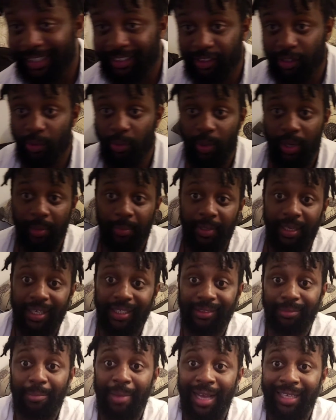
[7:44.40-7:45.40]
takes it away
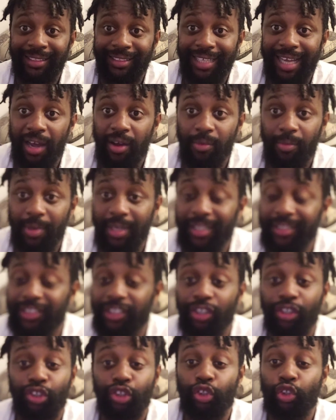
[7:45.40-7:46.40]
because my scalp is
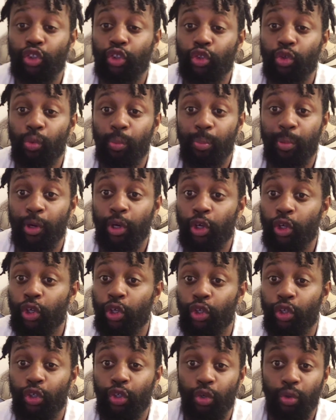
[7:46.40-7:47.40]
super
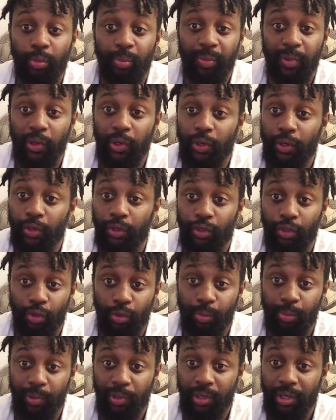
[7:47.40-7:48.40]
duper
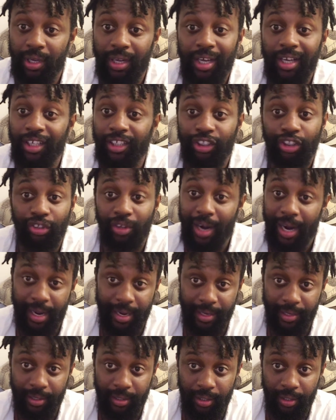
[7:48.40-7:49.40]
duper
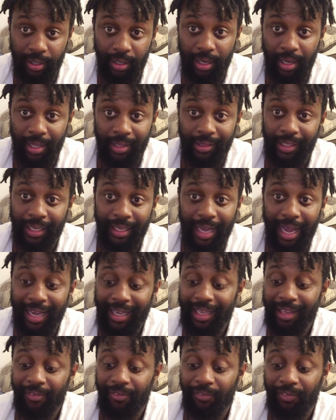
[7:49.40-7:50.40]
dry. Like, I
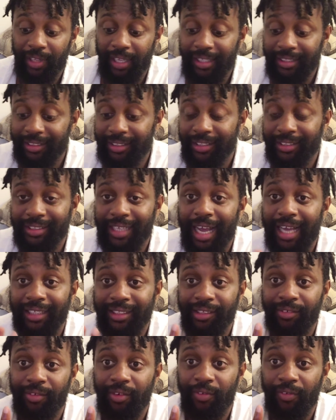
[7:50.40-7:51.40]
get flakes the
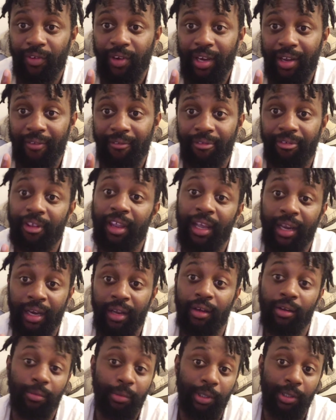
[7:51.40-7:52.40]
size of a freaking
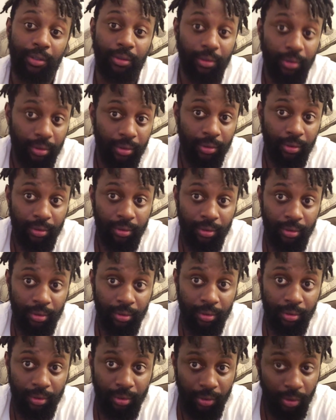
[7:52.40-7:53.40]
fingernail, bro.
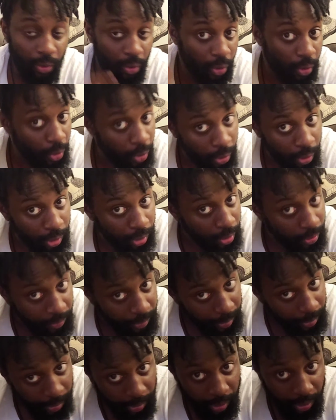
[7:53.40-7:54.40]
All
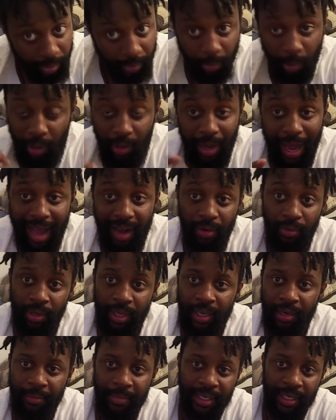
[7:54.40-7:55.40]
over. Well, I don't
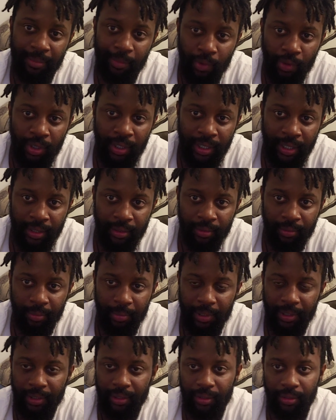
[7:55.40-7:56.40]
get them anymore now,
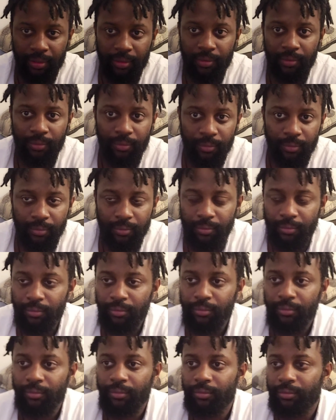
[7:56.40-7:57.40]
but
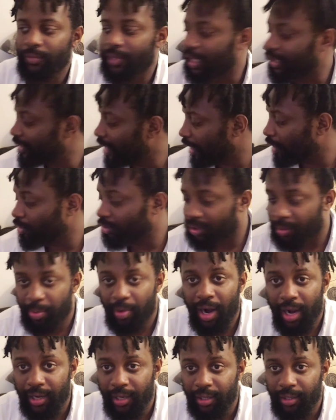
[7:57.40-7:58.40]
because I use the
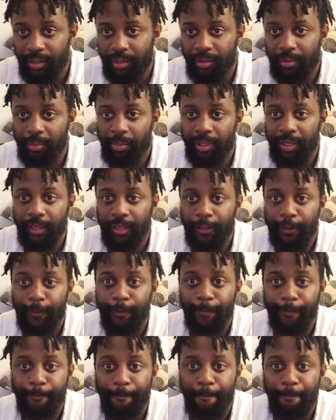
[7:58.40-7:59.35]
product. But